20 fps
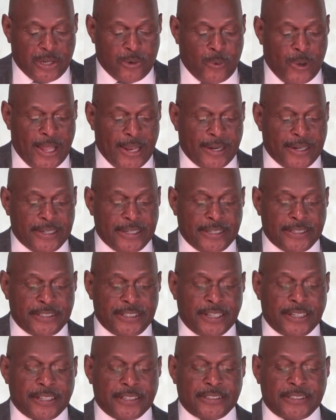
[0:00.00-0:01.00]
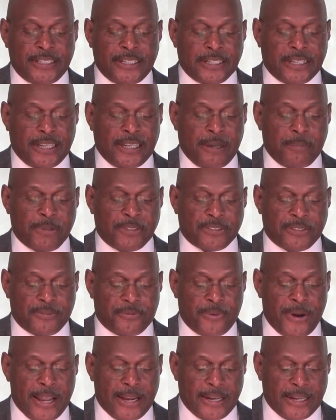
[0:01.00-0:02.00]
equality and dignity in Columbus
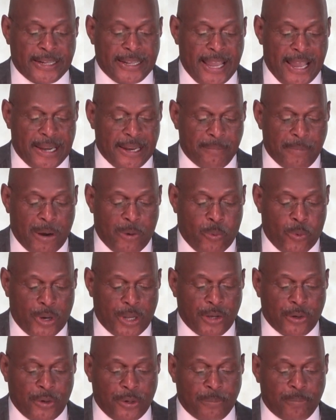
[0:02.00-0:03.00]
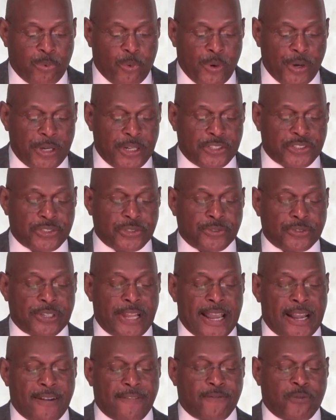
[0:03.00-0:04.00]
and Franklin County by working on important issues
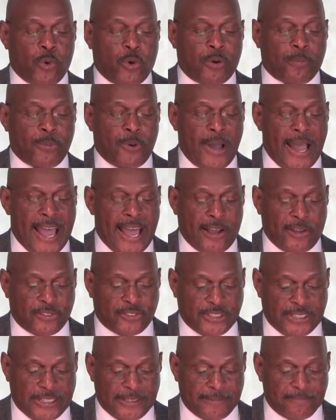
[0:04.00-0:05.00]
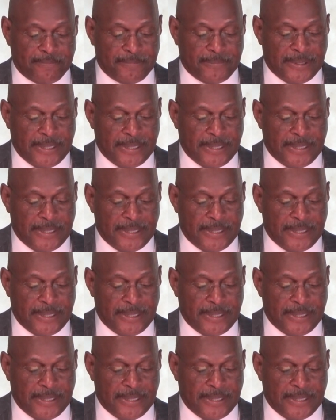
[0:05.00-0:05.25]
like affordable housing,